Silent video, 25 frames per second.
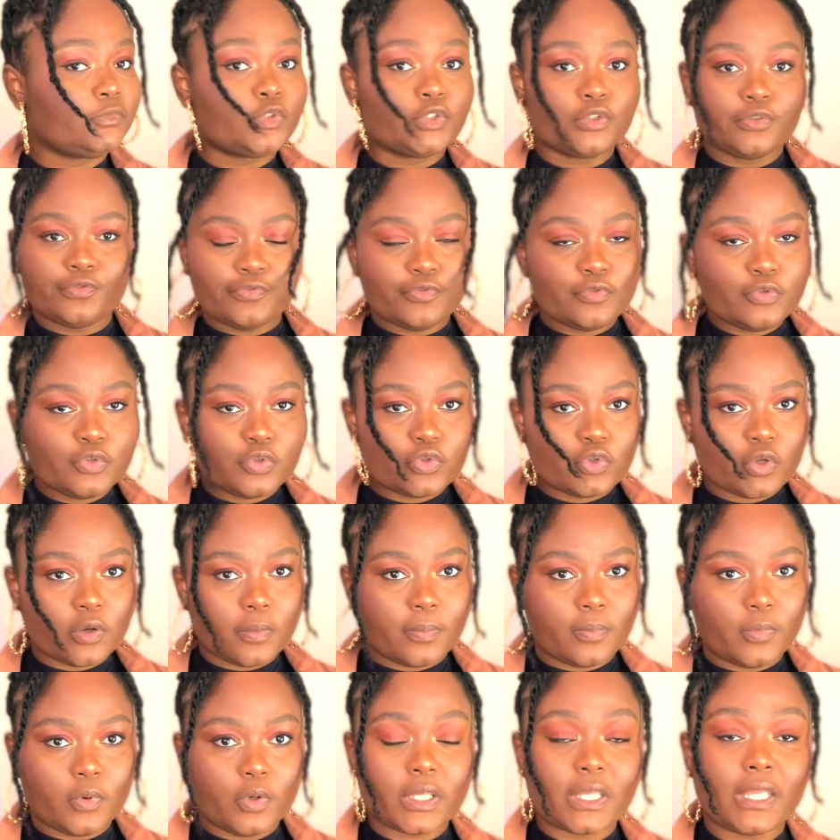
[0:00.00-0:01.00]
Full
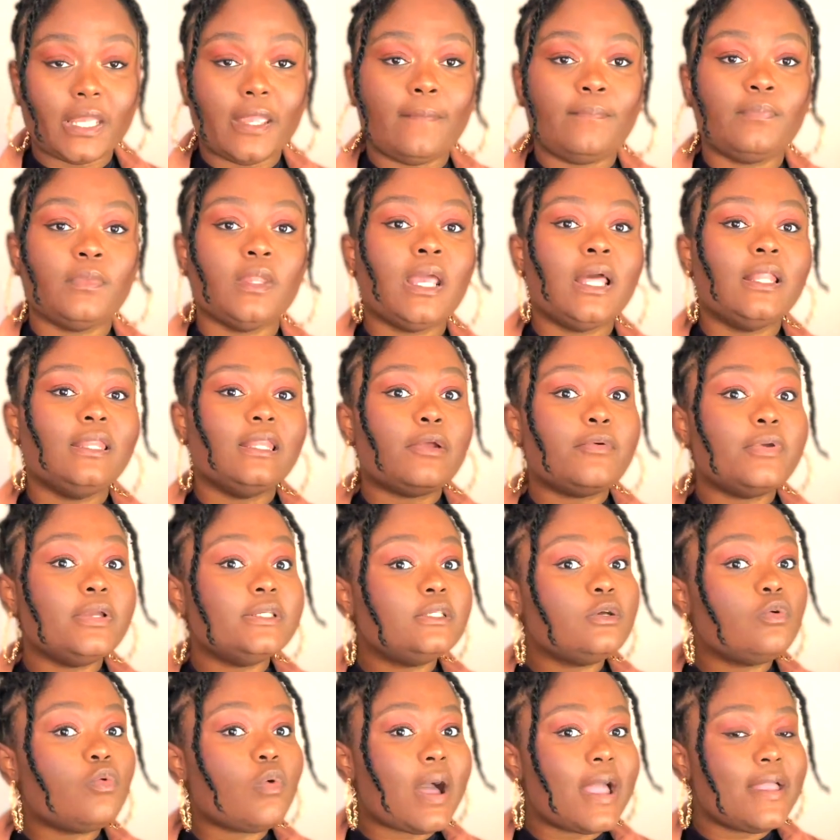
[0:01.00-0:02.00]
stop. Okay, the
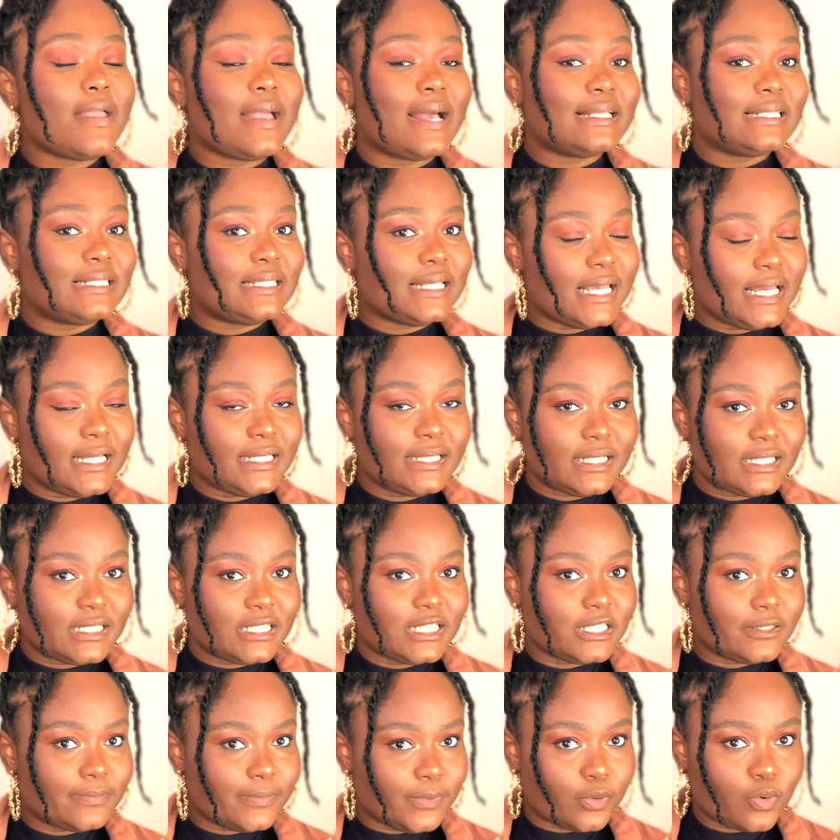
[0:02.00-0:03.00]
reason why you are saying this
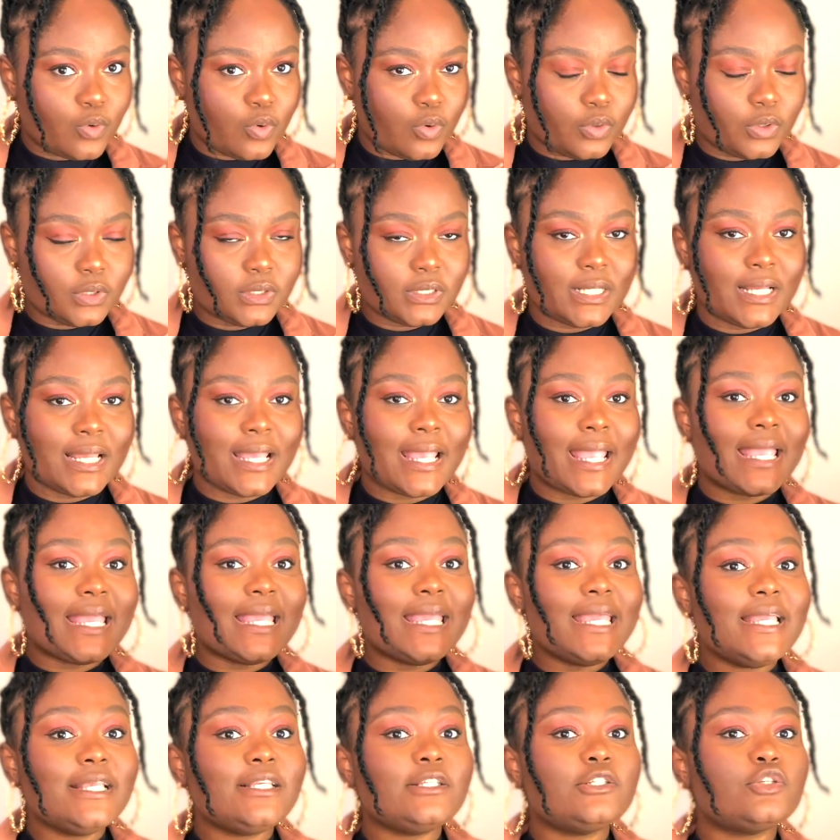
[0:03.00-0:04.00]
is because
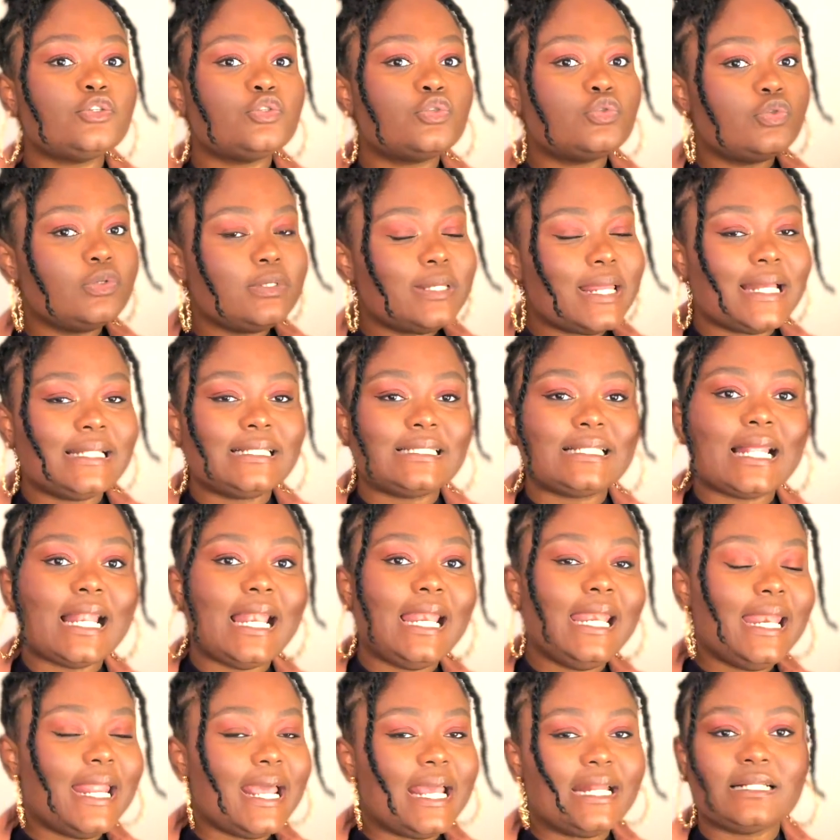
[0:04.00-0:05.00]
each student
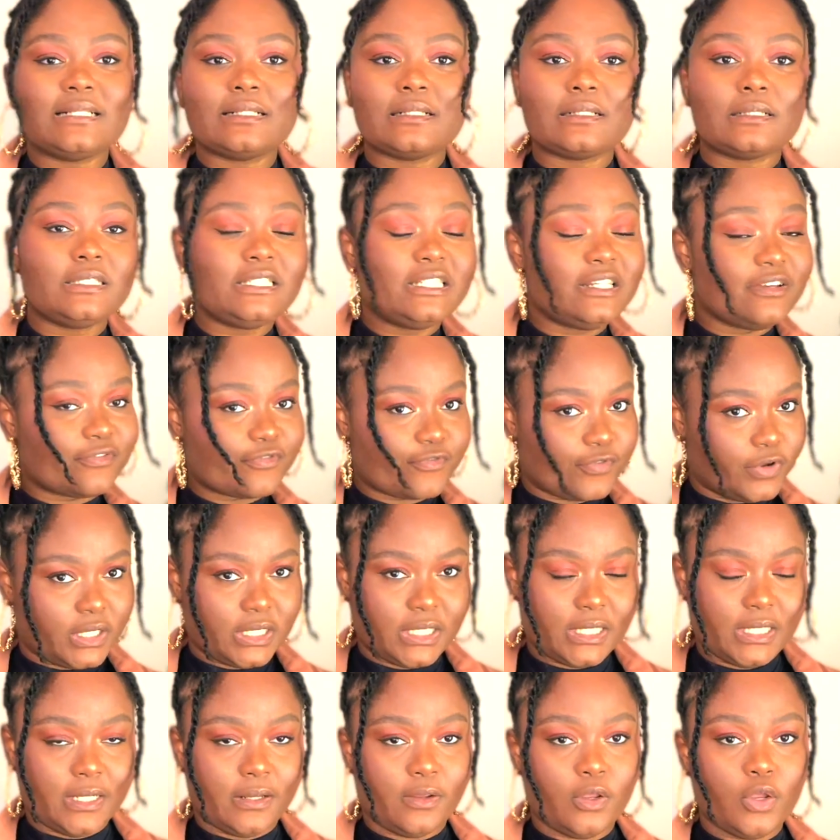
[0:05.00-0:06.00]
learn
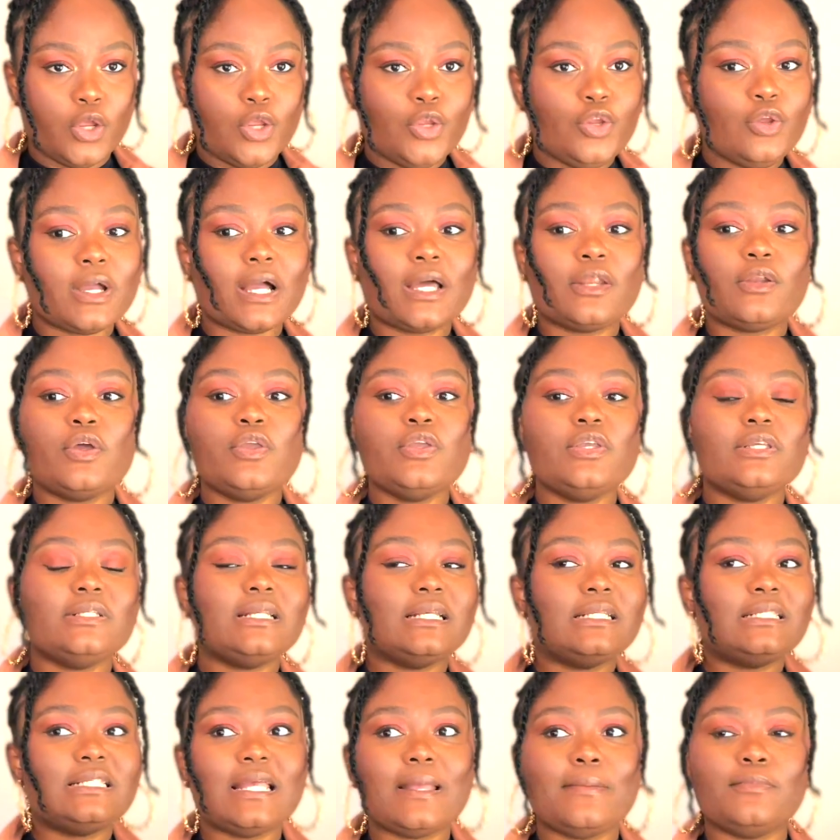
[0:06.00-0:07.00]
differently. You cannot use the
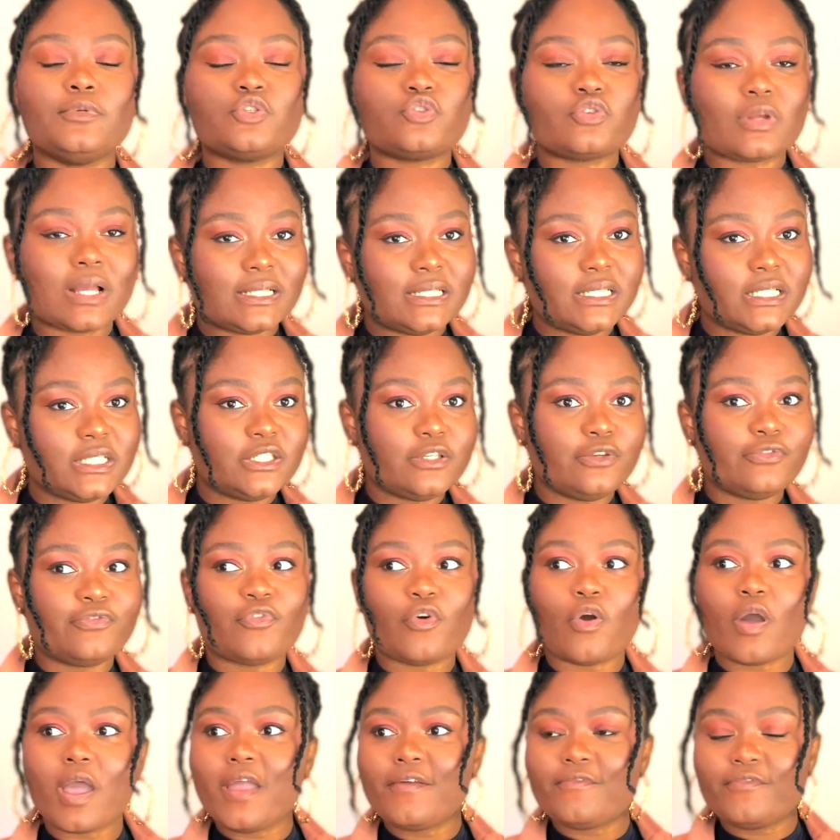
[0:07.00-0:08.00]
same strategy
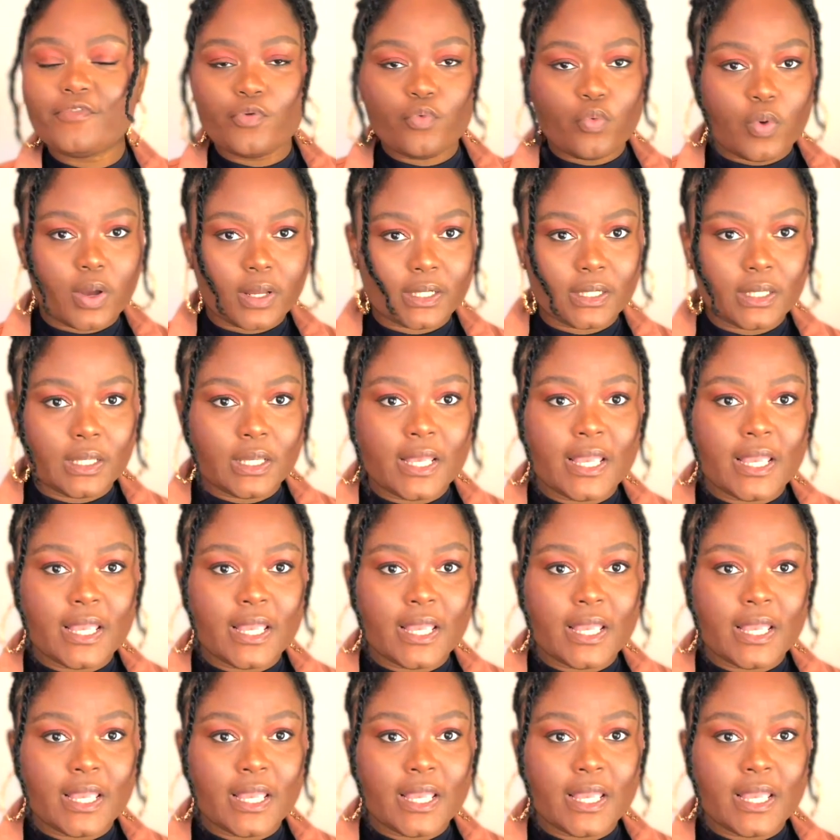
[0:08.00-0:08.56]
for everyone.